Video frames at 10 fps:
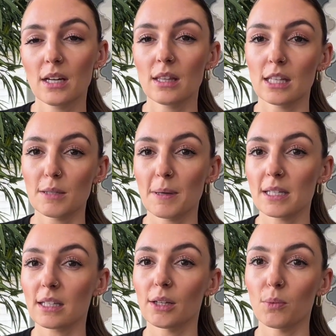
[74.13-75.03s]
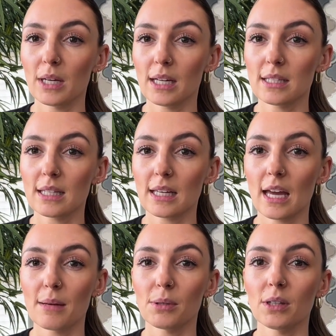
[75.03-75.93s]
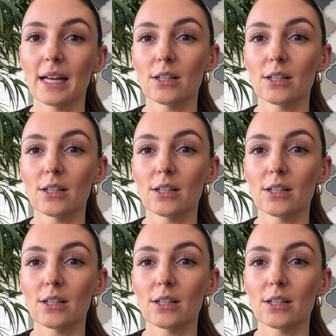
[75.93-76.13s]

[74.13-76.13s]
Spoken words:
This basically weakens the cable and